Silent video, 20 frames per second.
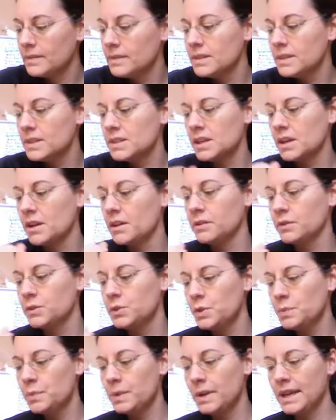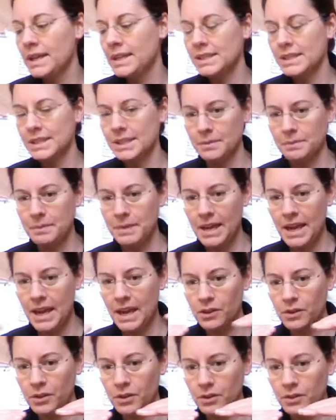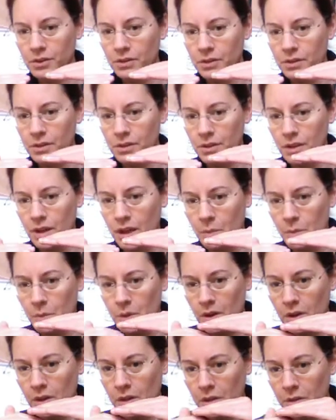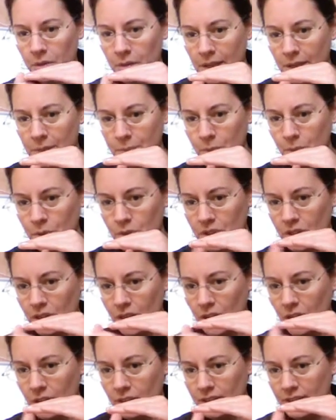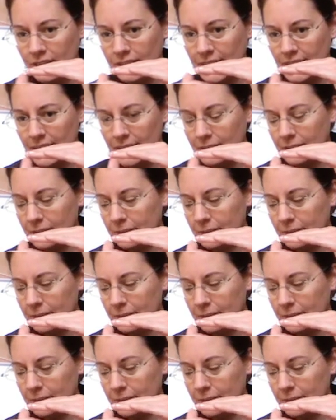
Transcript: So two plates meet head on, and one of them gets pushed underneath.